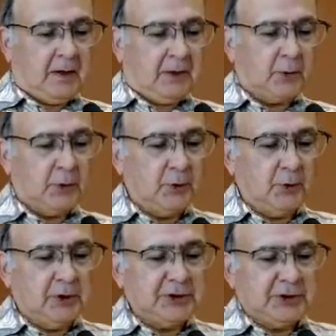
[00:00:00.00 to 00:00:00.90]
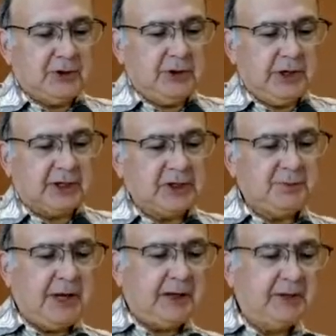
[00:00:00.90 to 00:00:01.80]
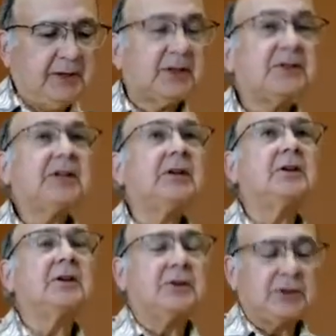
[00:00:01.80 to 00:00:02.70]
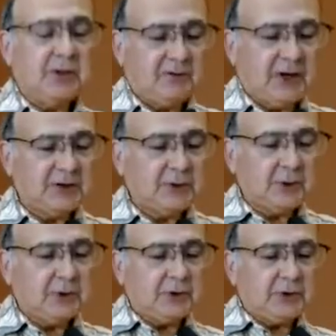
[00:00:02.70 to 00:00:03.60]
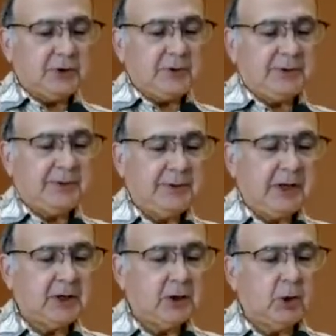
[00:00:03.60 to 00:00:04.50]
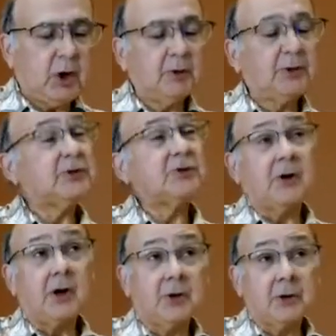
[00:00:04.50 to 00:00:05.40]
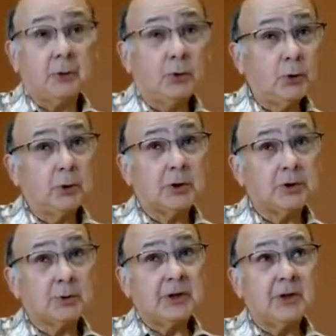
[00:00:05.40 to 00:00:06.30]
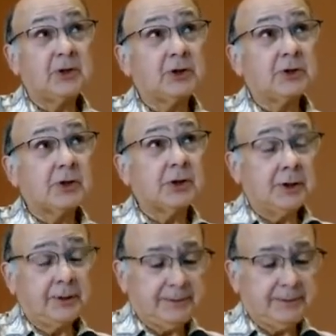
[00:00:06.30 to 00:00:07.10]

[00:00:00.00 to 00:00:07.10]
The rules expect attendance at Vespers, and you always follow the rules religiously.